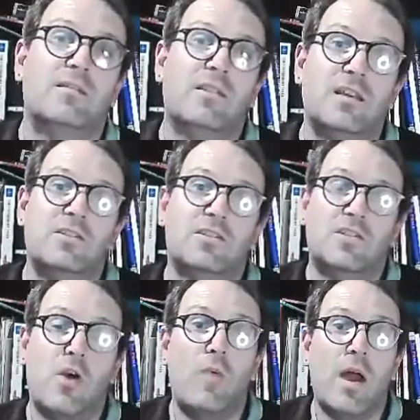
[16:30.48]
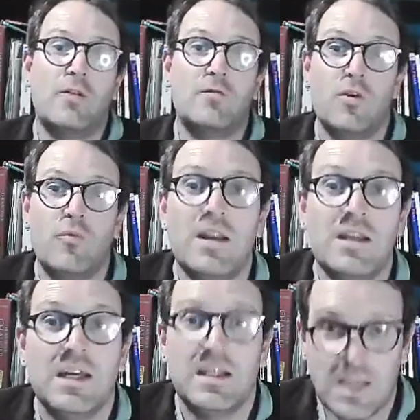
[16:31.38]
and just around and
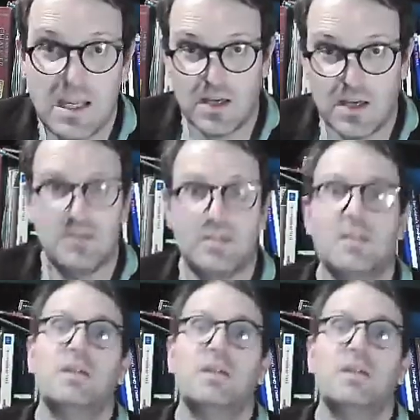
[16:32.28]
ready at hand,